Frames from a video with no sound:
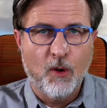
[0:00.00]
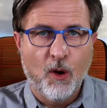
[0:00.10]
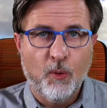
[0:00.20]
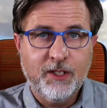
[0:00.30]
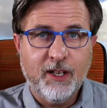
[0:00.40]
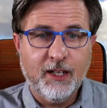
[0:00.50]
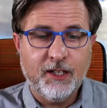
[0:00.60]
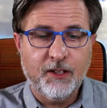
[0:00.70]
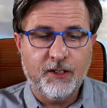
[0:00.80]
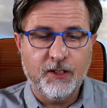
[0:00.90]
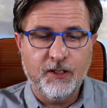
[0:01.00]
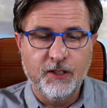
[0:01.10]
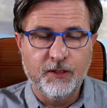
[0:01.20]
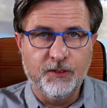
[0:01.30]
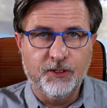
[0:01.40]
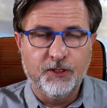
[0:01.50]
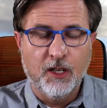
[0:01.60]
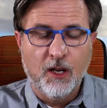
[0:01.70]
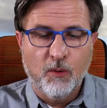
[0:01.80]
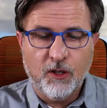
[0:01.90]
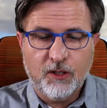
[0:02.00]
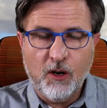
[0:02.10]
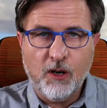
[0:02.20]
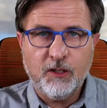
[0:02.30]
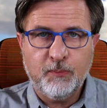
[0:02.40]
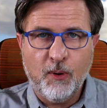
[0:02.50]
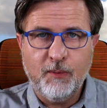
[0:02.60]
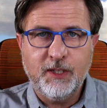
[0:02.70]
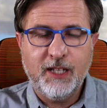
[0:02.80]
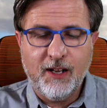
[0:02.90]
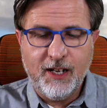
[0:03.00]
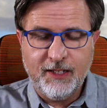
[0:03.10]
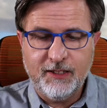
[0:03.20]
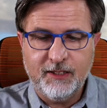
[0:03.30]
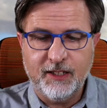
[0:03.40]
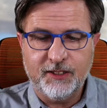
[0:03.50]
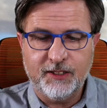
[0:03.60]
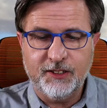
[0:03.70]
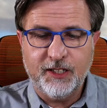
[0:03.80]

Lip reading: We're telling you good news. What God has promised our ancestors,